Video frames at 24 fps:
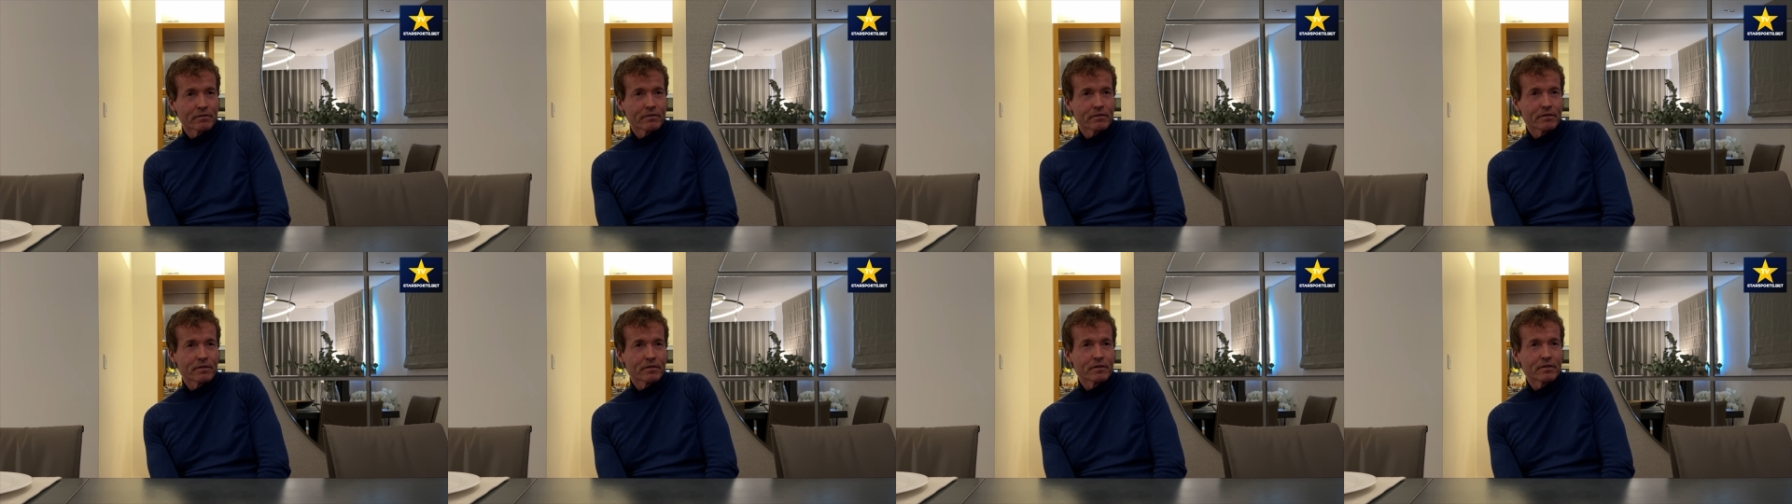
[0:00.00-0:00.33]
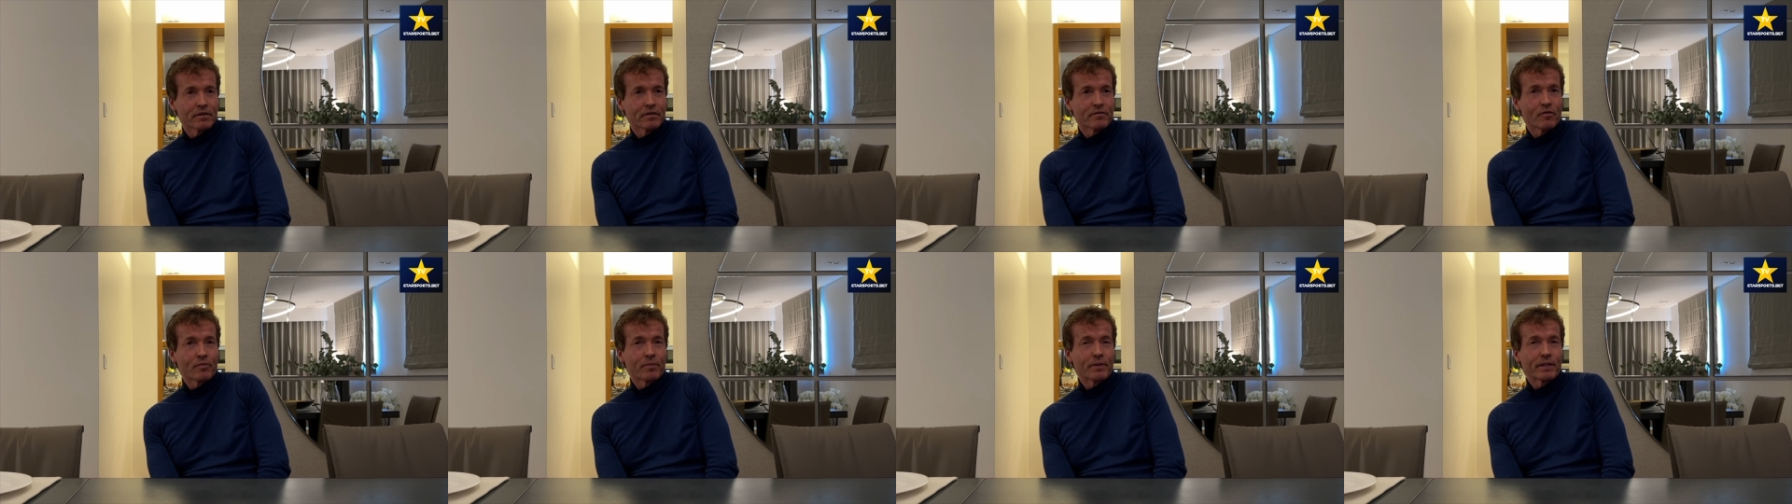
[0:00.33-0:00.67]

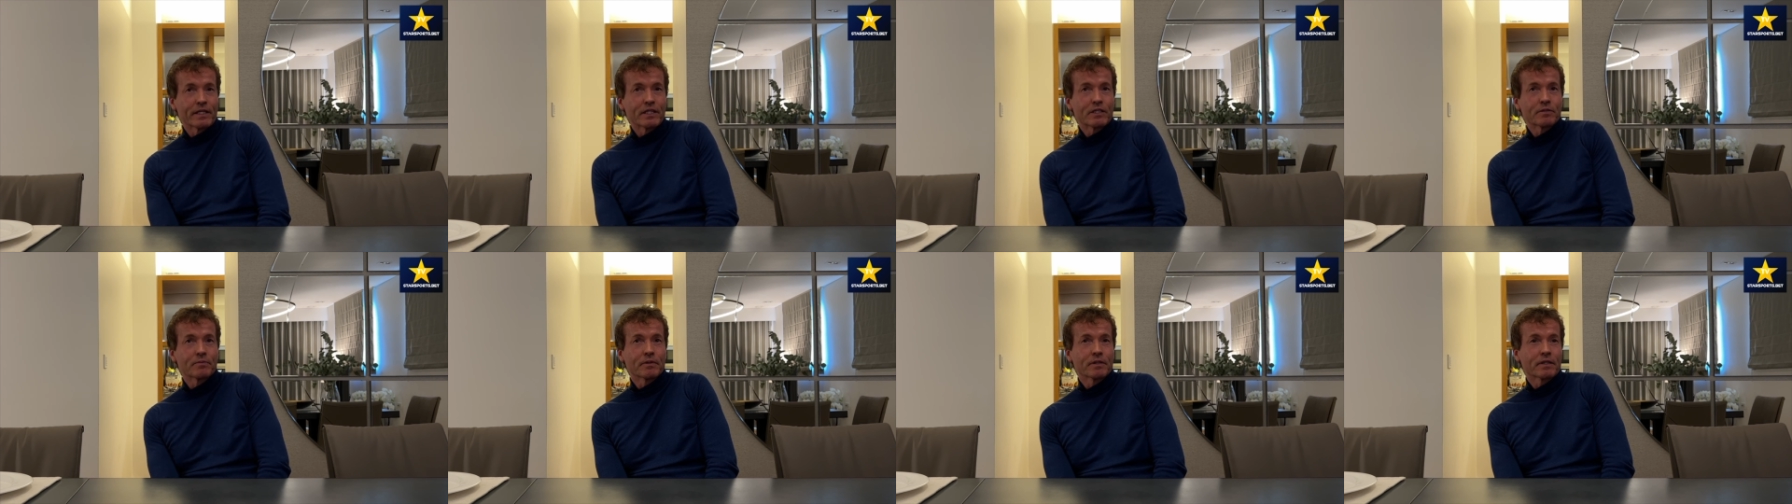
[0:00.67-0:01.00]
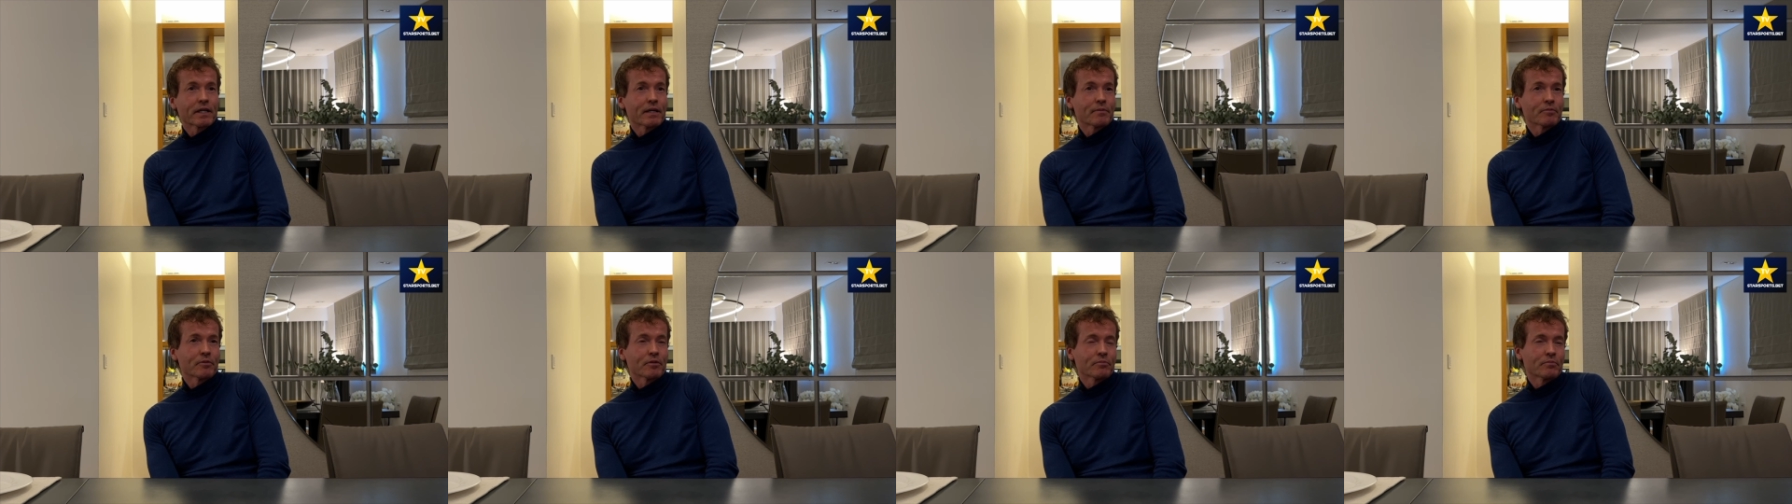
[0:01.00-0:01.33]
of a policeman
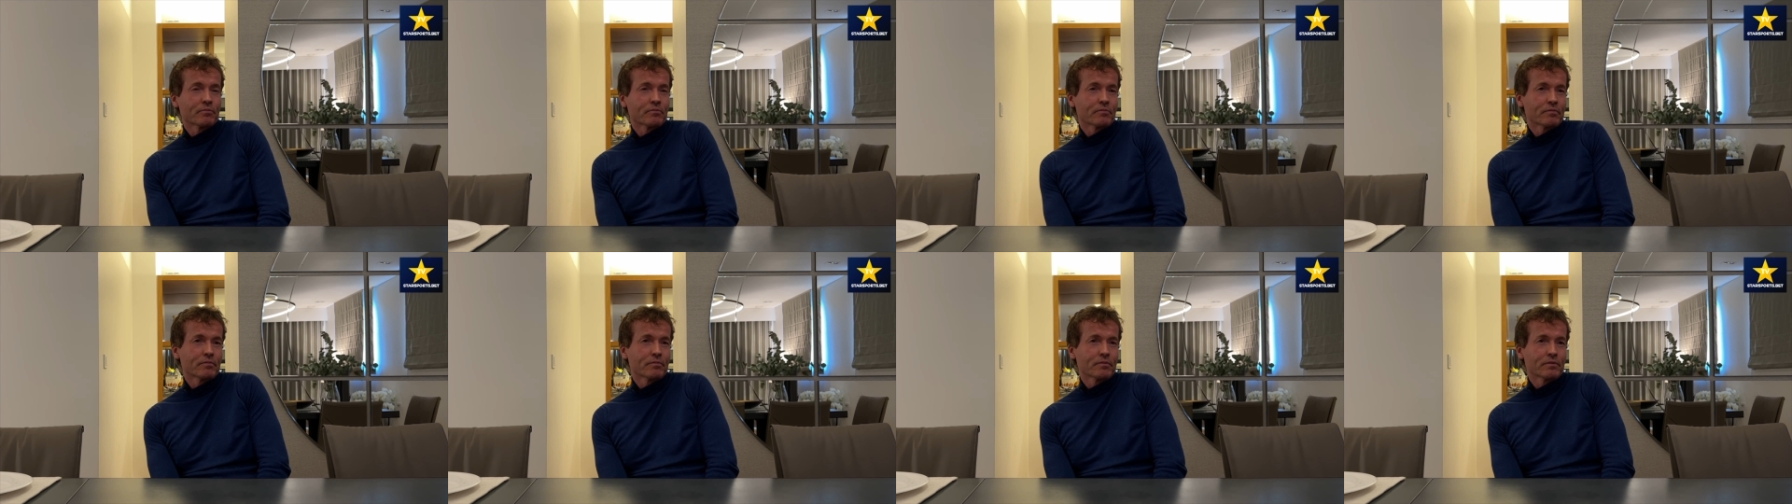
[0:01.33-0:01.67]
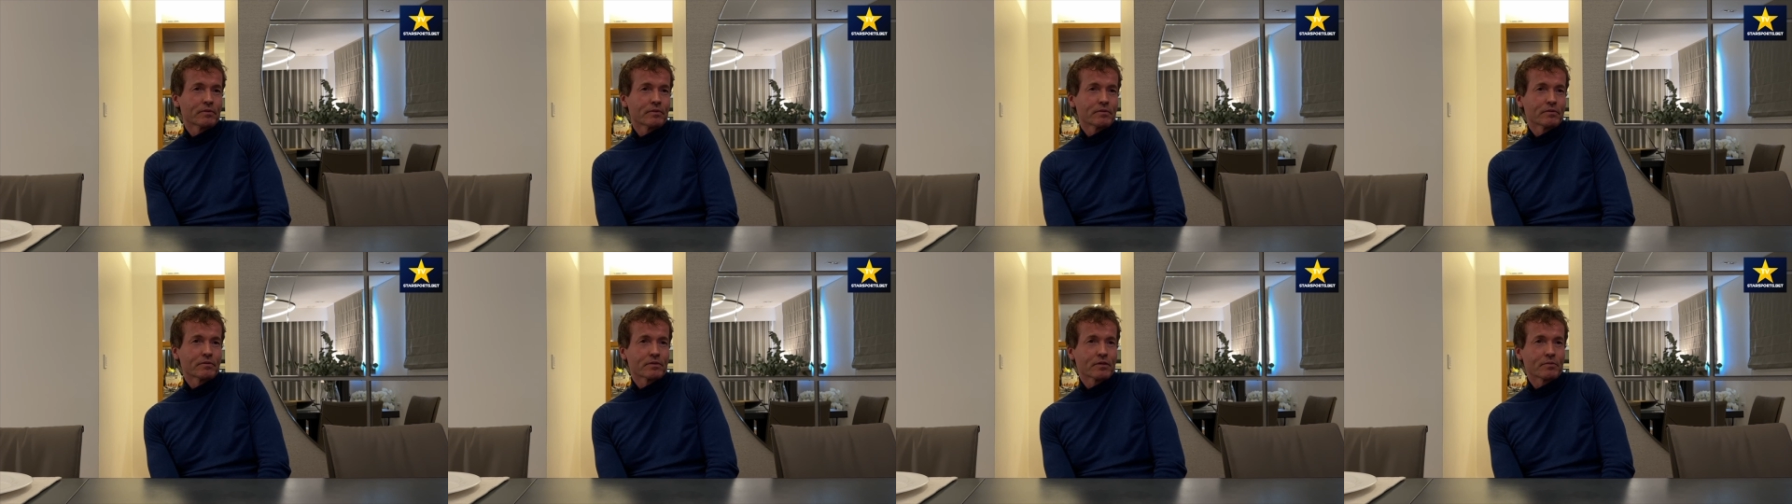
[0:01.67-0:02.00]
came up
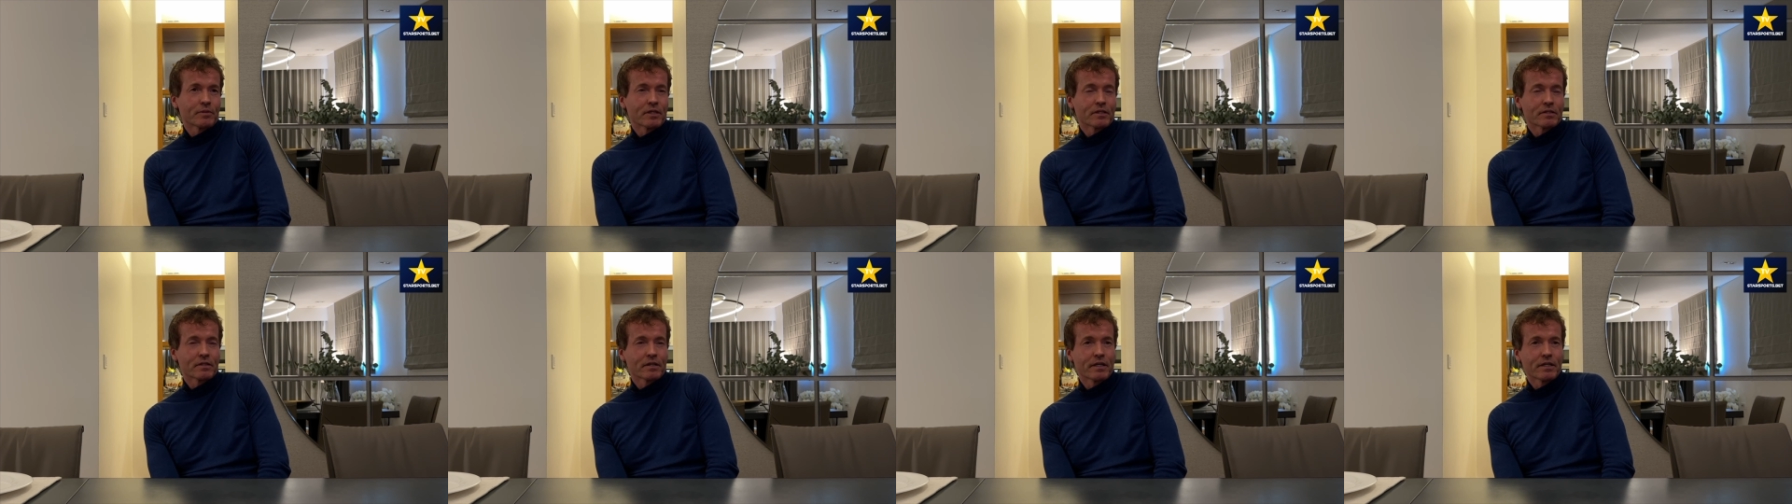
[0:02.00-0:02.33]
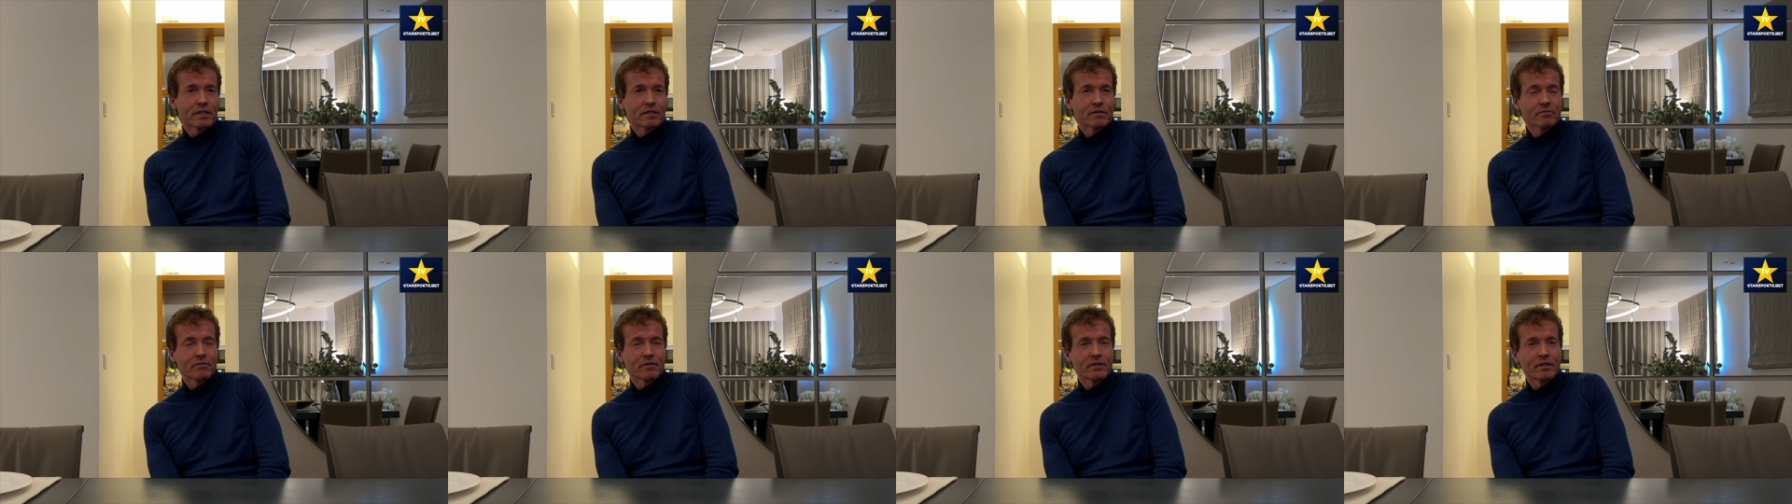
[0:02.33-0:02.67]
some years
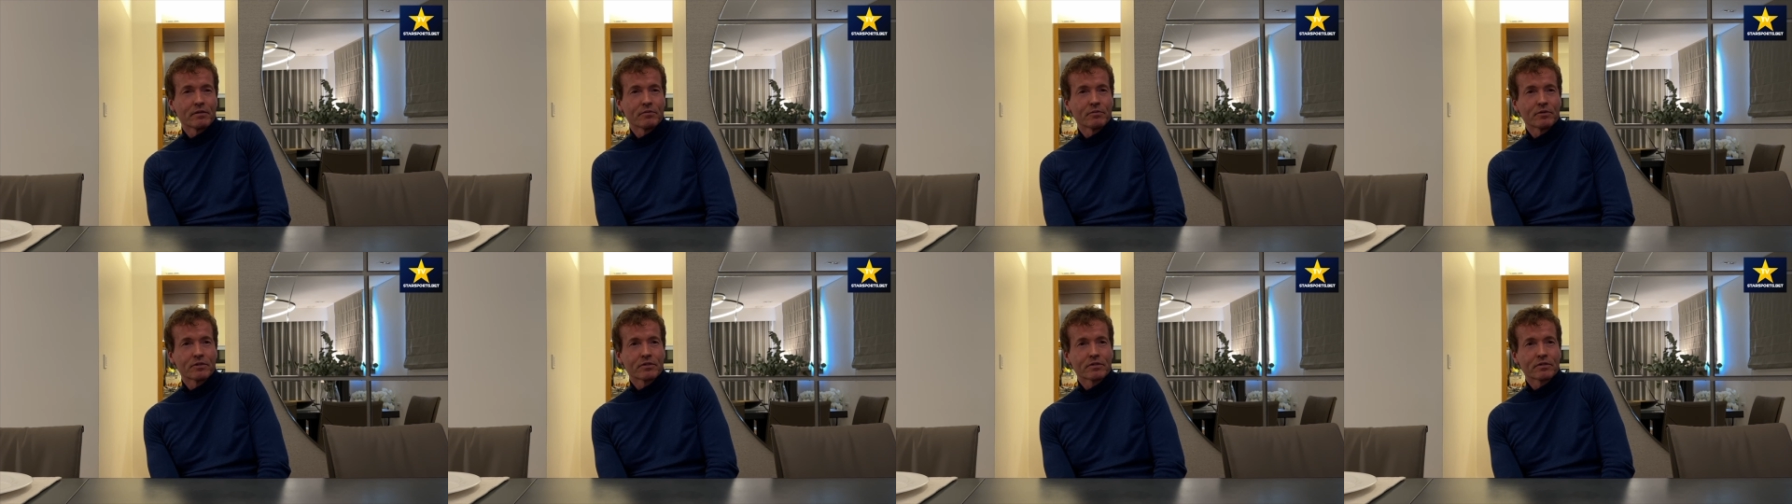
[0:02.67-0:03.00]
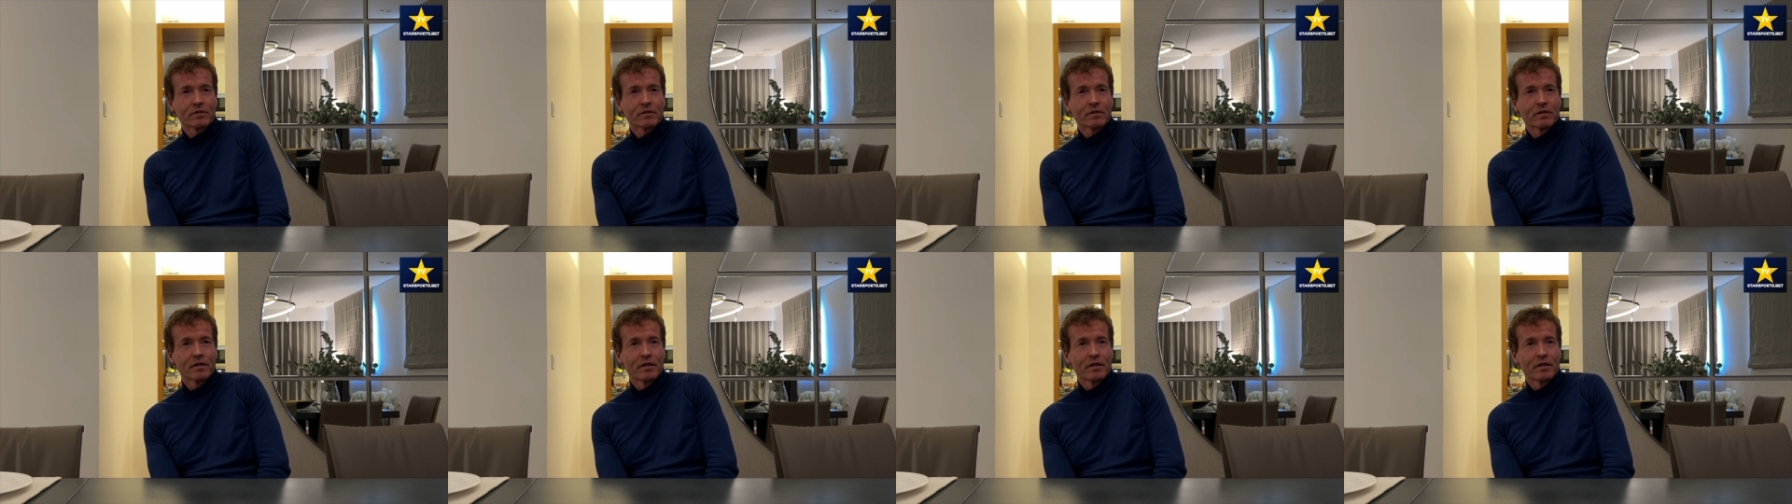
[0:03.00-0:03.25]
later, and he was